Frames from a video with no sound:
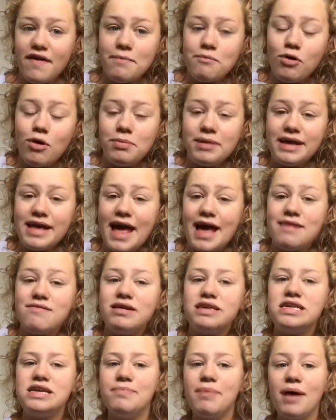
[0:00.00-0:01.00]
I'm probably getting
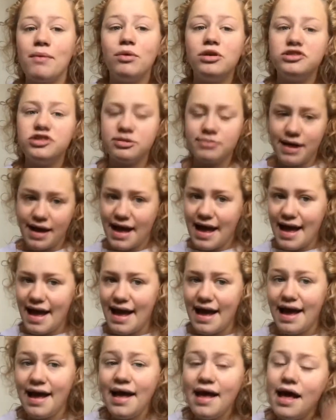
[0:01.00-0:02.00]
ready, by washing my
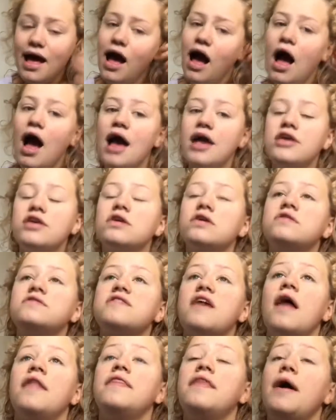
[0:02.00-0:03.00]
hair. I use
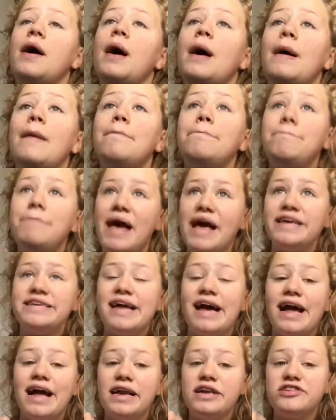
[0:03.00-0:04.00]
the Bed
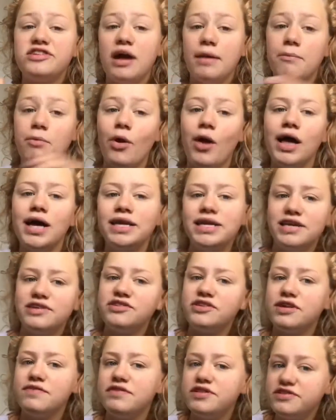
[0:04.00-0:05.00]
Head shampoo and
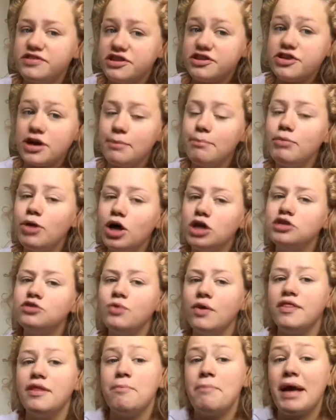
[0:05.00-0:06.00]
conditioner for the Dumb Blonde
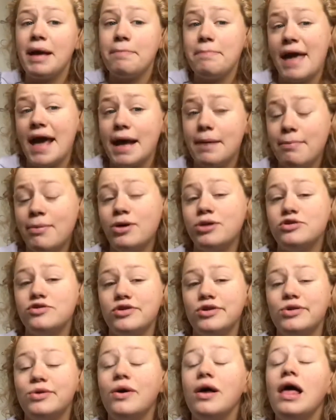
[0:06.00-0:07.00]
one, the big pink
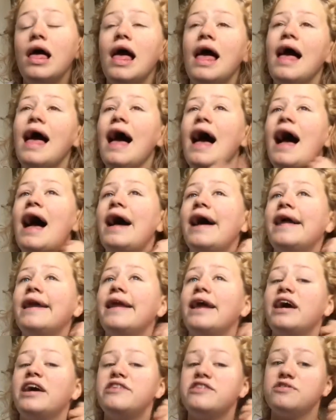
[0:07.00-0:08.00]
bottle.
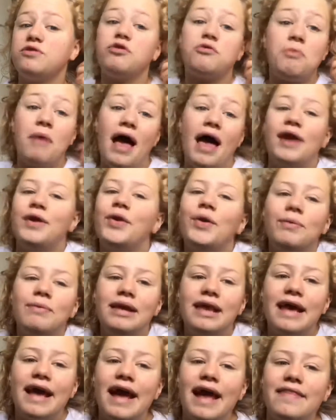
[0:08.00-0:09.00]
And I just wash my hair
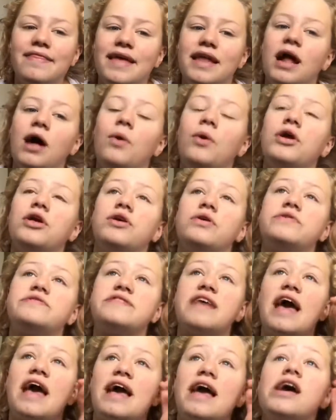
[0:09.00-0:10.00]
normally, and then I will
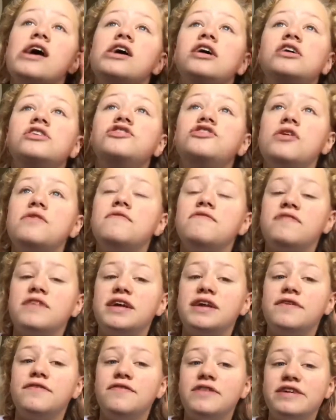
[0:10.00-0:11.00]
use a John
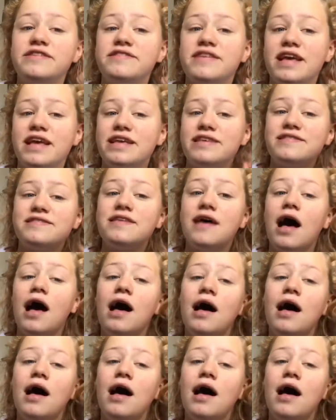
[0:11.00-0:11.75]
Frieda Frizzy's